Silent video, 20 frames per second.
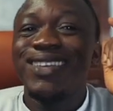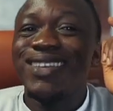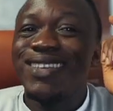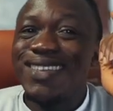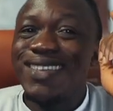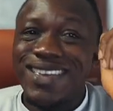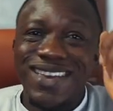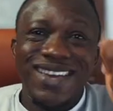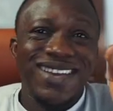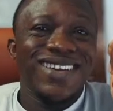
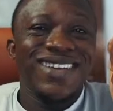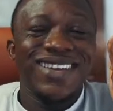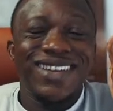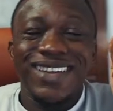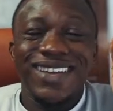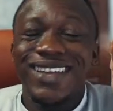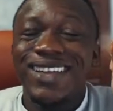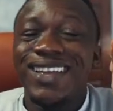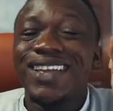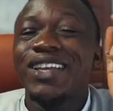Yeah,
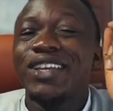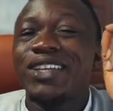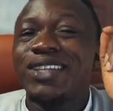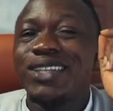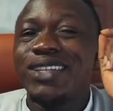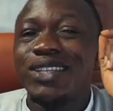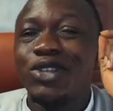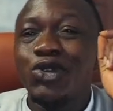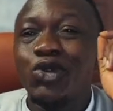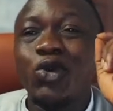
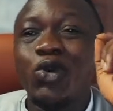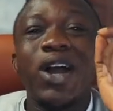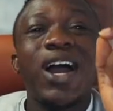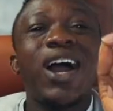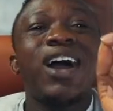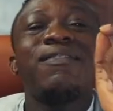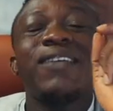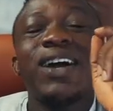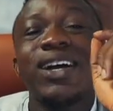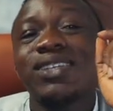you'll
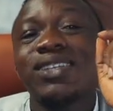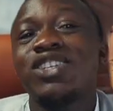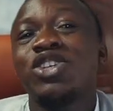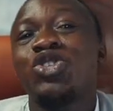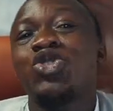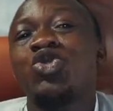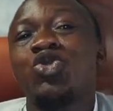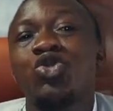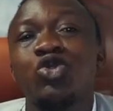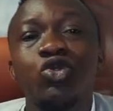have
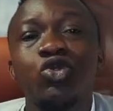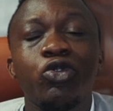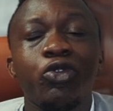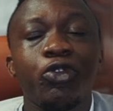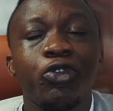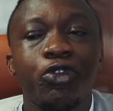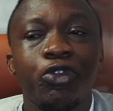access to